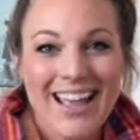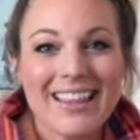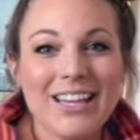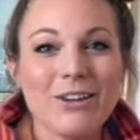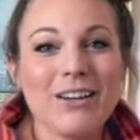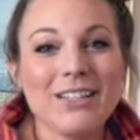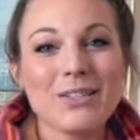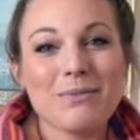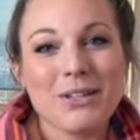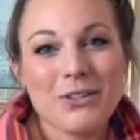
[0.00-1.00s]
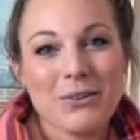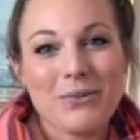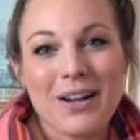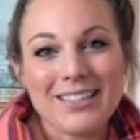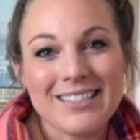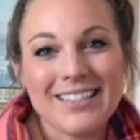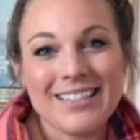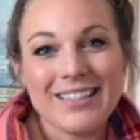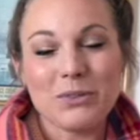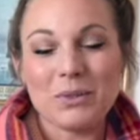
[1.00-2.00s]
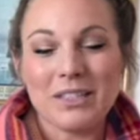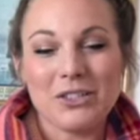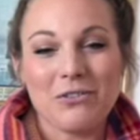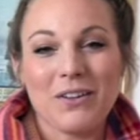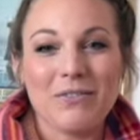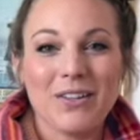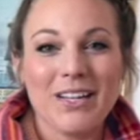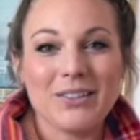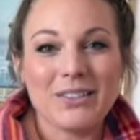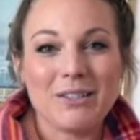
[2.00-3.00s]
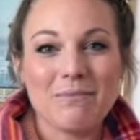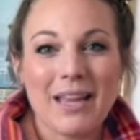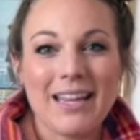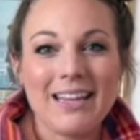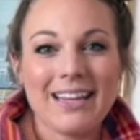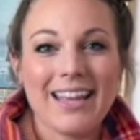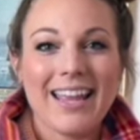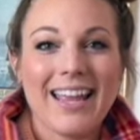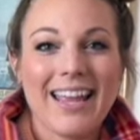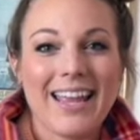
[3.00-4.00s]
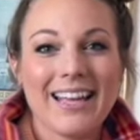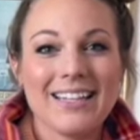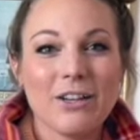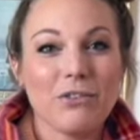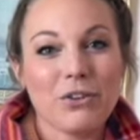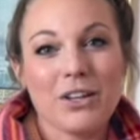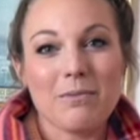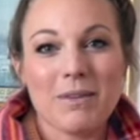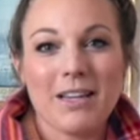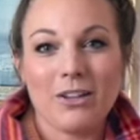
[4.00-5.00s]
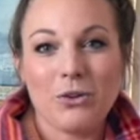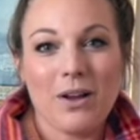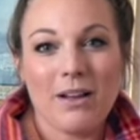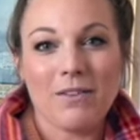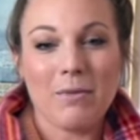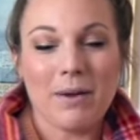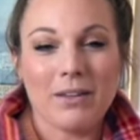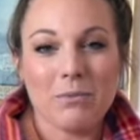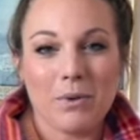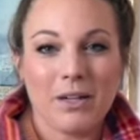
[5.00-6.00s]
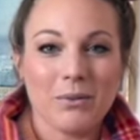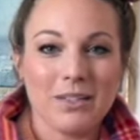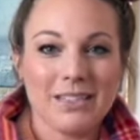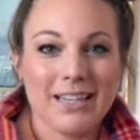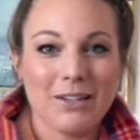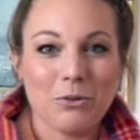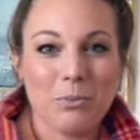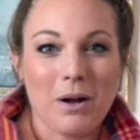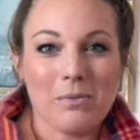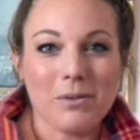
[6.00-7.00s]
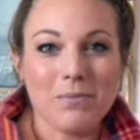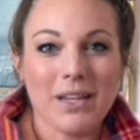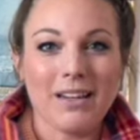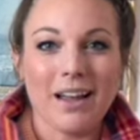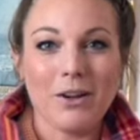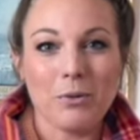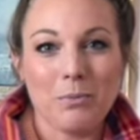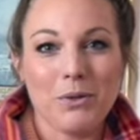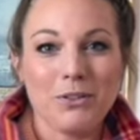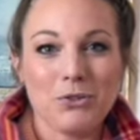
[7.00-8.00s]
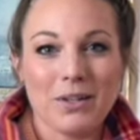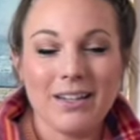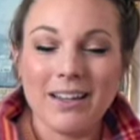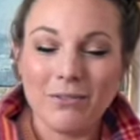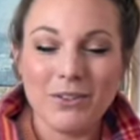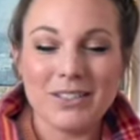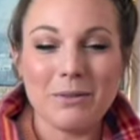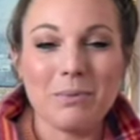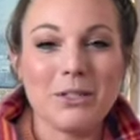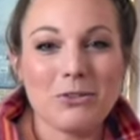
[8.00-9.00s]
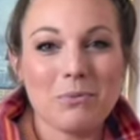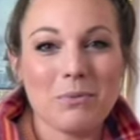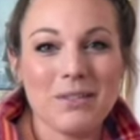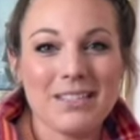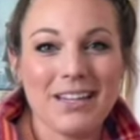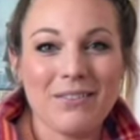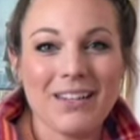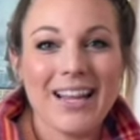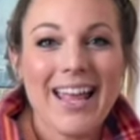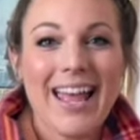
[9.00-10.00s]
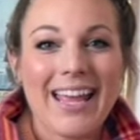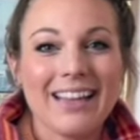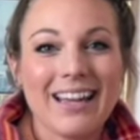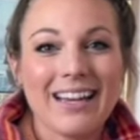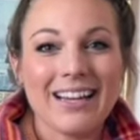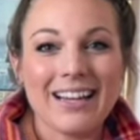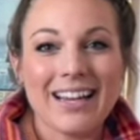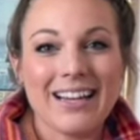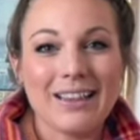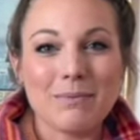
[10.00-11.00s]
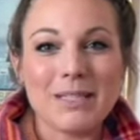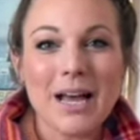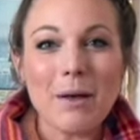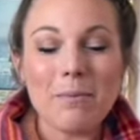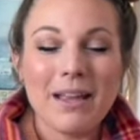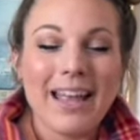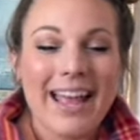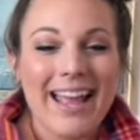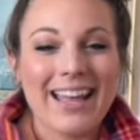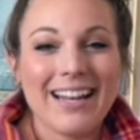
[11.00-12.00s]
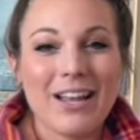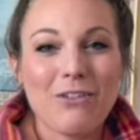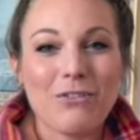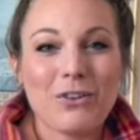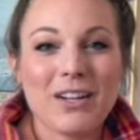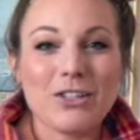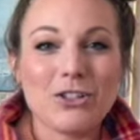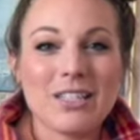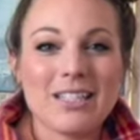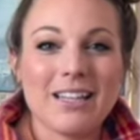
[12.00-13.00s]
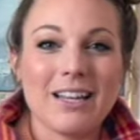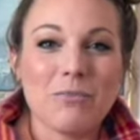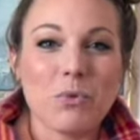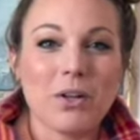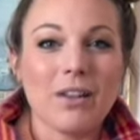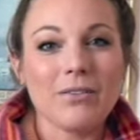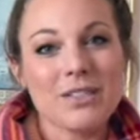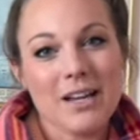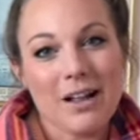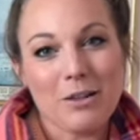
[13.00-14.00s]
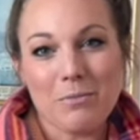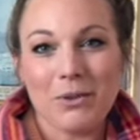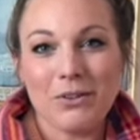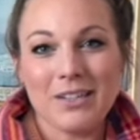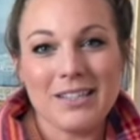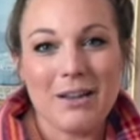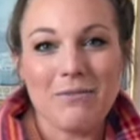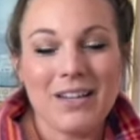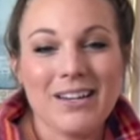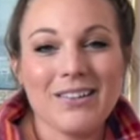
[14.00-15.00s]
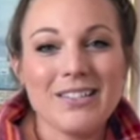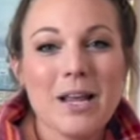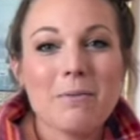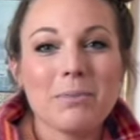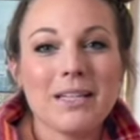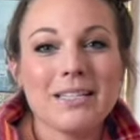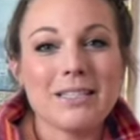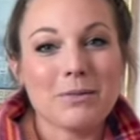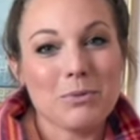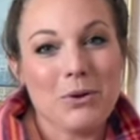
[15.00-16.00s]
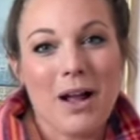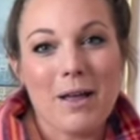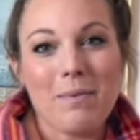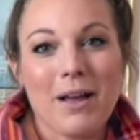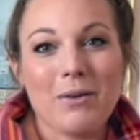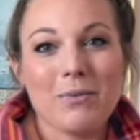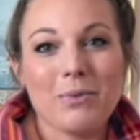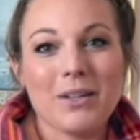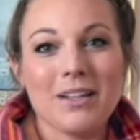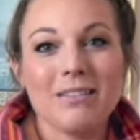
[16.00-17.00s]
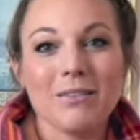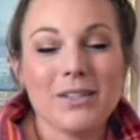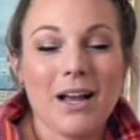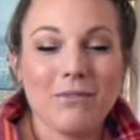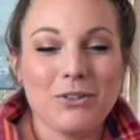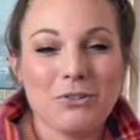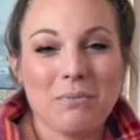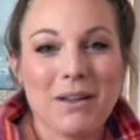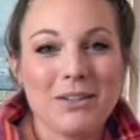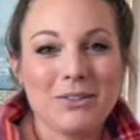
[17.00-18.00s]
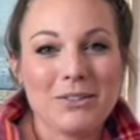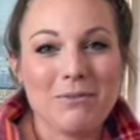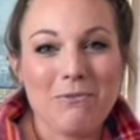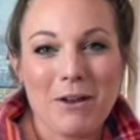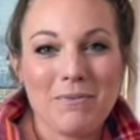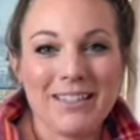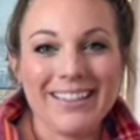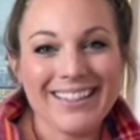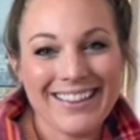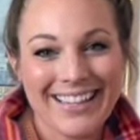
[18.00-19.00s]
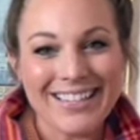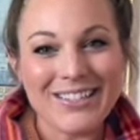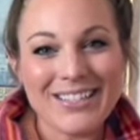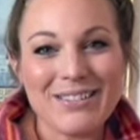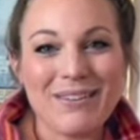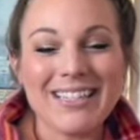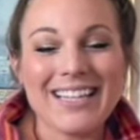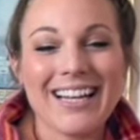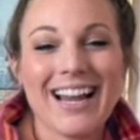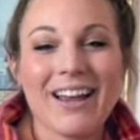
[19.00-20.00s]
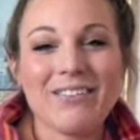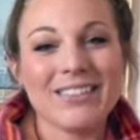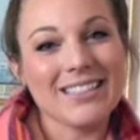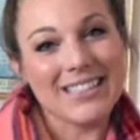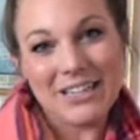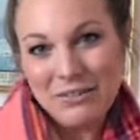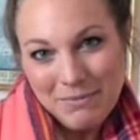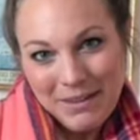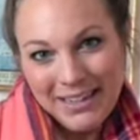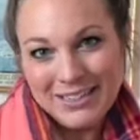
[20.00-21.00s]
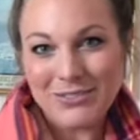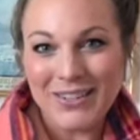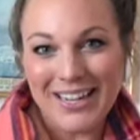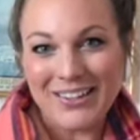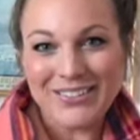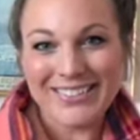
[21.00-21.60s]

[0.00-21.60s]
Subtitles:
Thank you again so much for watching. This was such a fun video to make, and if you're like me and you have a Bath & Body Works candle problem, then I hope you enjoyed it. If you did, please remember to give it a like and a thumbs up, and if you're interested in more lifestyle and motherhood type videos, please subscribe. I would love to have you join my YouTube family. Thank you so much, and I will see you in my next video.